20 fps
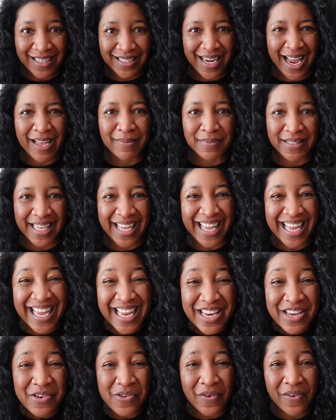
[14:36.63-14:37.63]
types
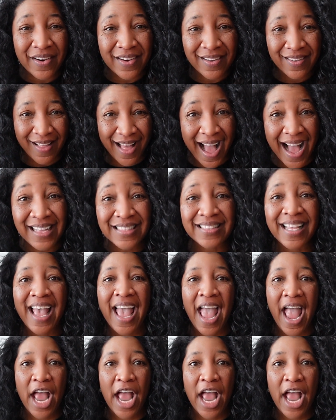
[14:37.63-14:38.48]
in your class